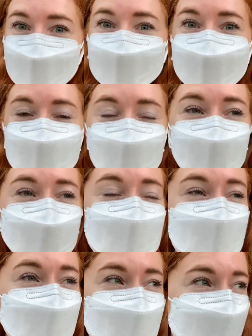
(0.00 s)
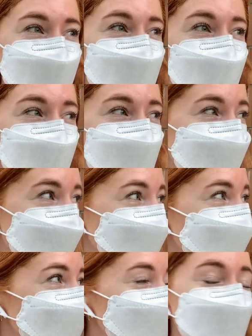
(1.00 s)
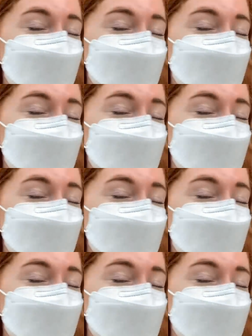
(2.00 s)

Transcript: yes, it's basically like we're traveling to the